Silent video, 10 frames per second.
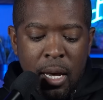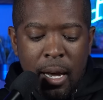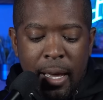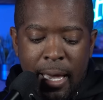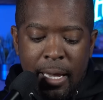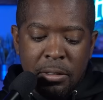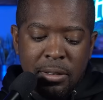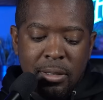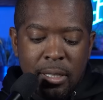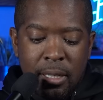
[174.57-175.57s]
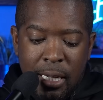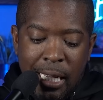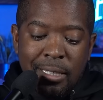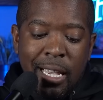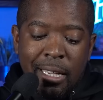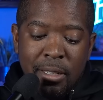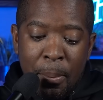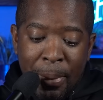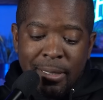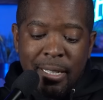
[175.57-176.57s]
uh, and t he takes a
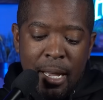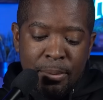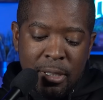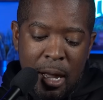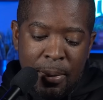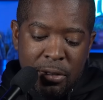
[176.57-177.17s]
big-time job.